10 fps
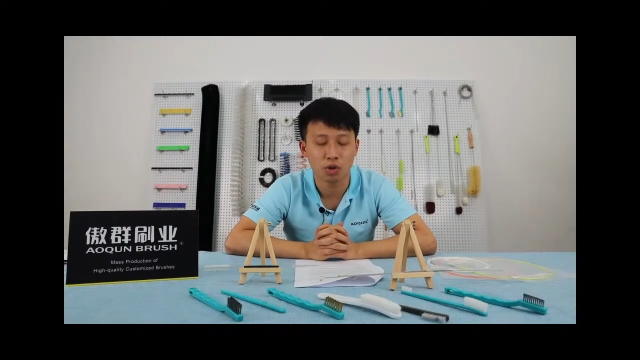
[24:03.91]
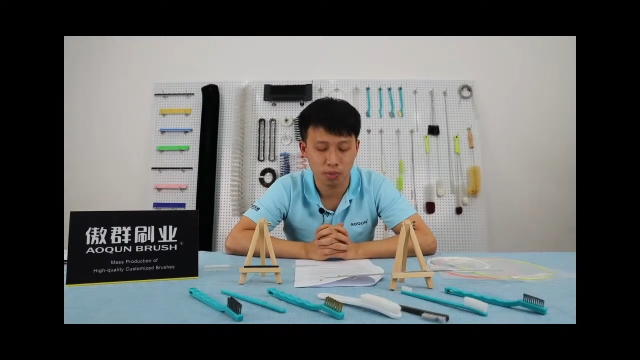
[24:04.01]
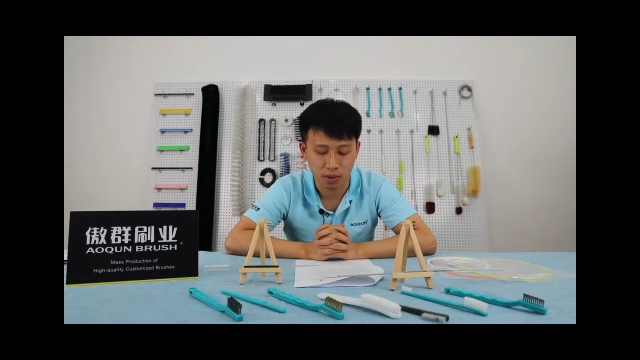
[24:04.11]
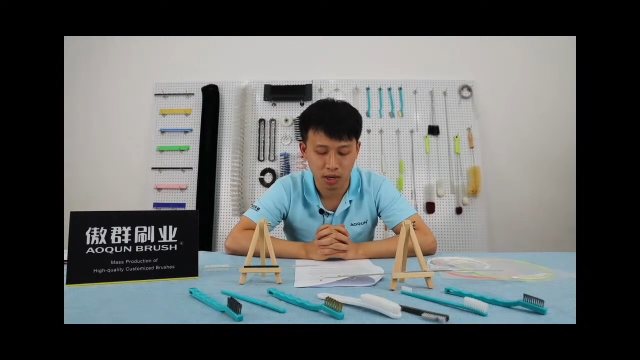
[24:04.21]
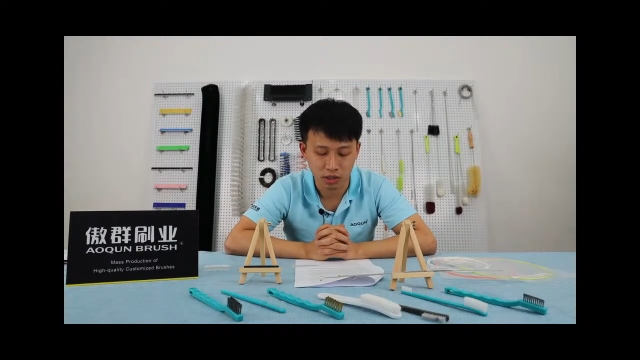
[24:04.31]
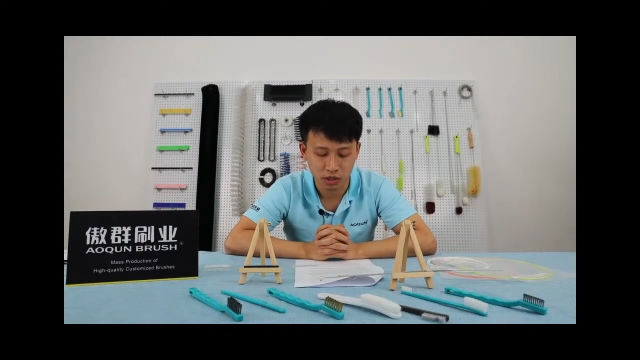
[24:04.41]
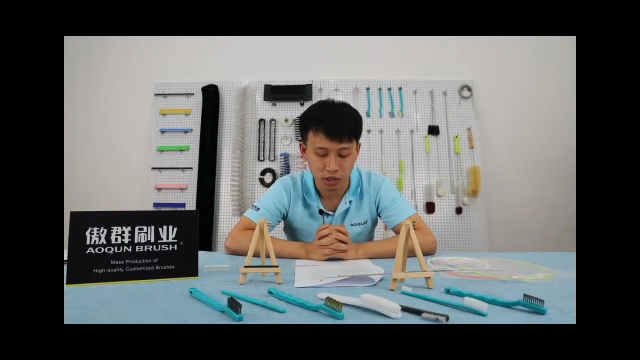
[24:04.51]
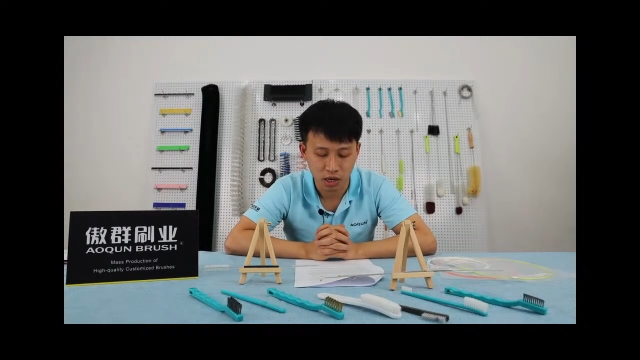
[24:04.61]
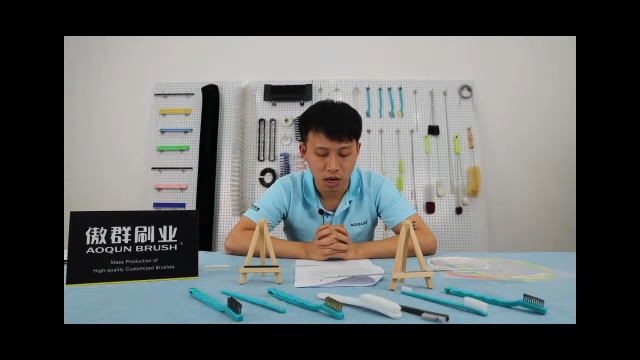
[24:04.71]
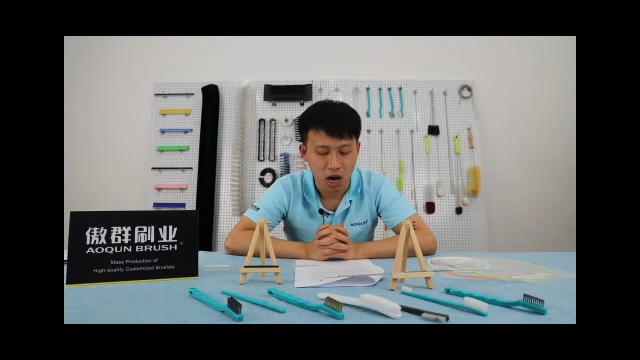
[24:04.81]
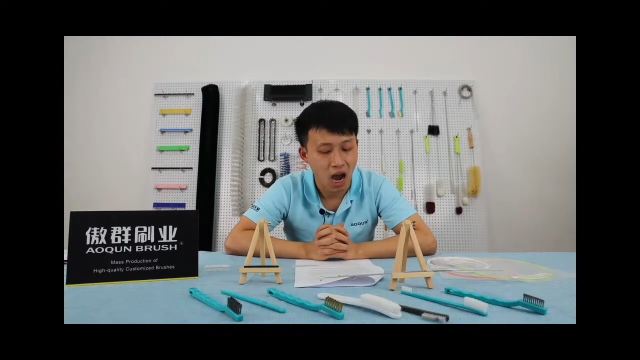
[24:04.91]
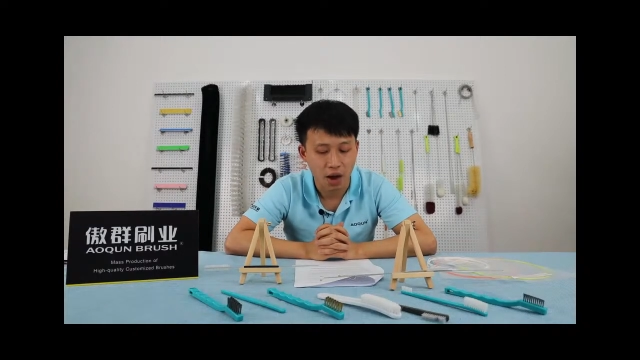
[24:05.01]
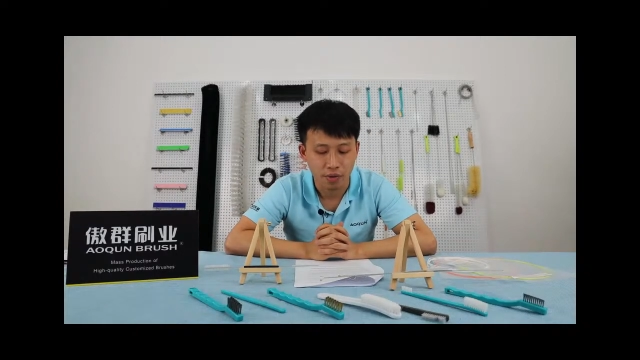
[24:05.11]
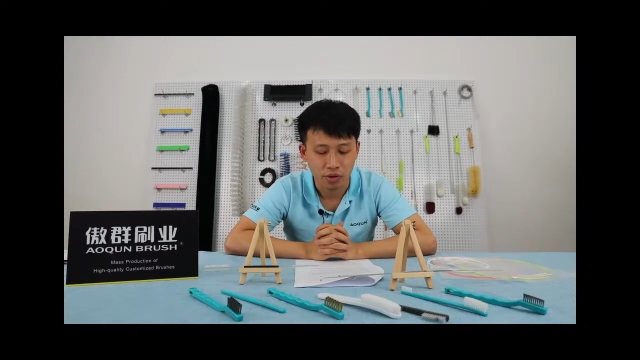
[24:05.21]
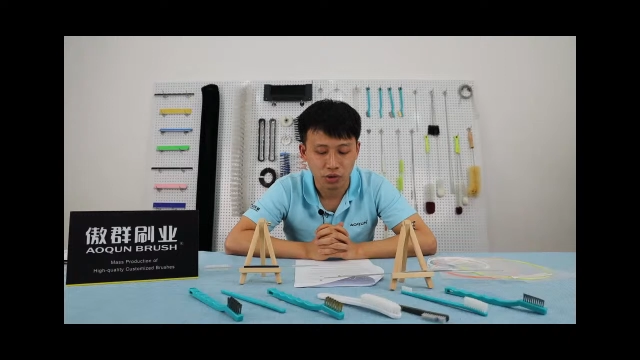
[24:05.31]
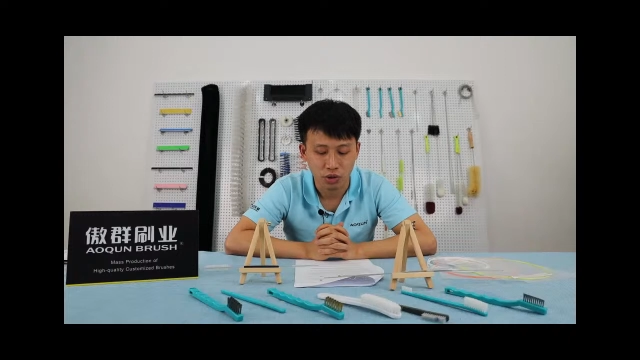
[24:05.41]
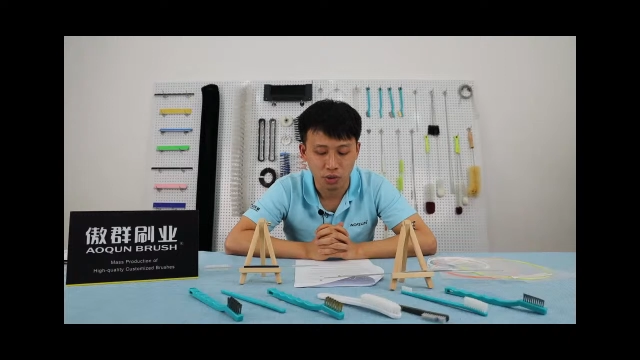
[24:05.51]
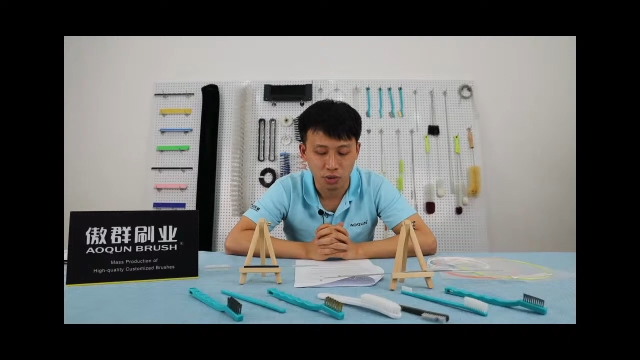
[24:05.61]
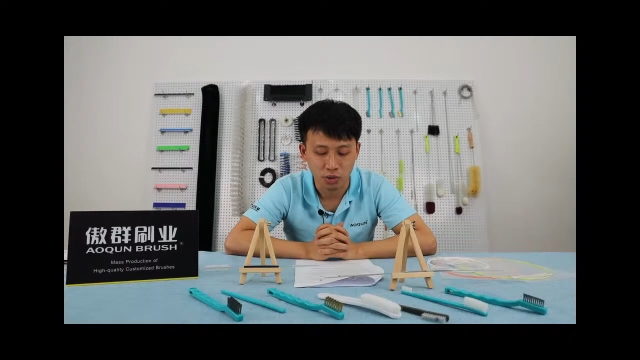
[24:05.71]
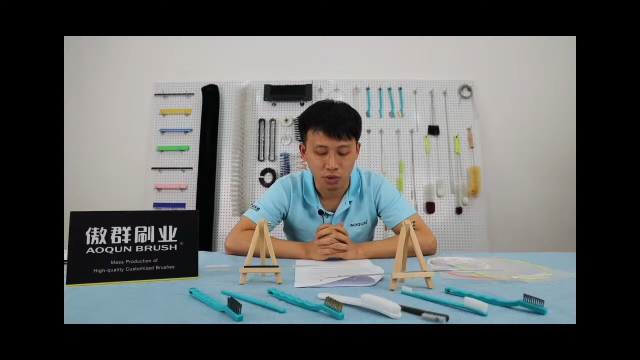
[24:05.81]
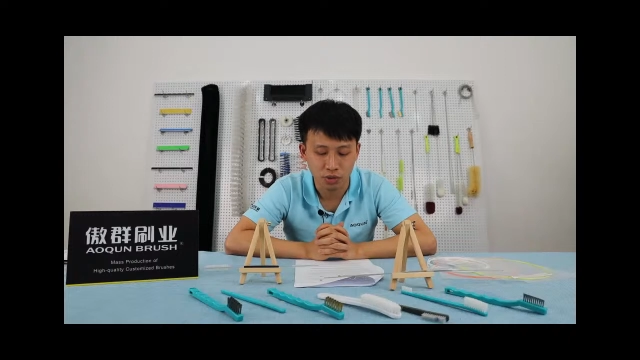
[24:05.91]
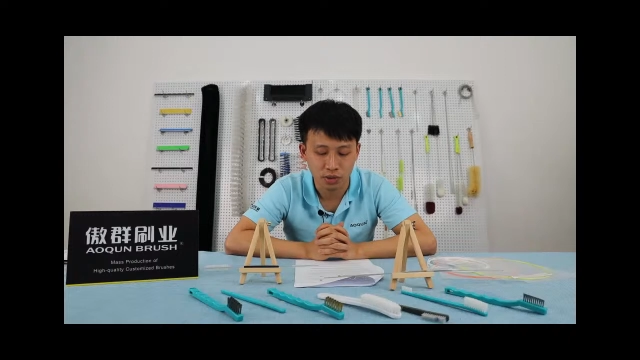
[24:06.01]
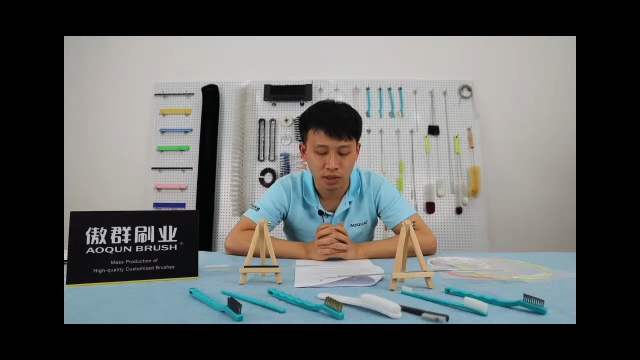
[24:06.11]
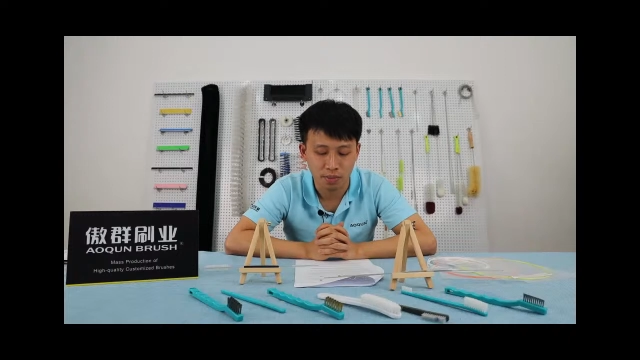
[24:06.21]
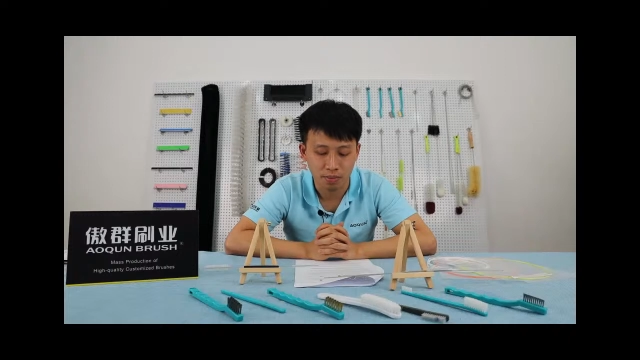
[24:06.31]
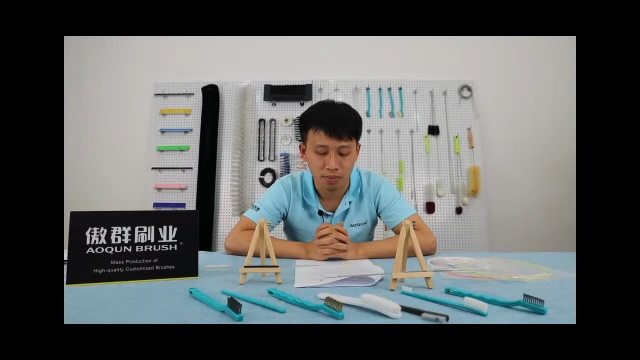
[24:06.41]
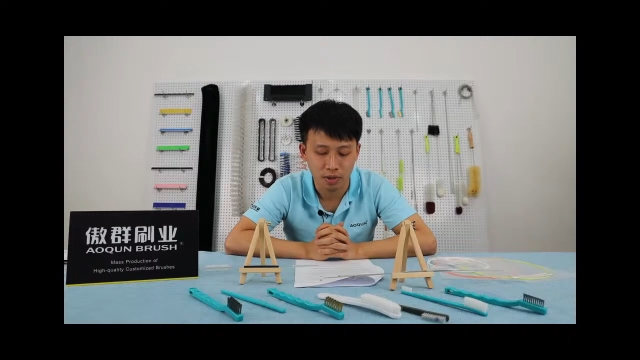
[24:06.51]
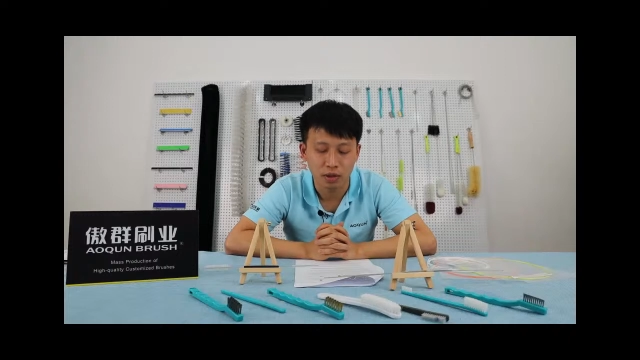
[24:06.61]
brush, I will show you some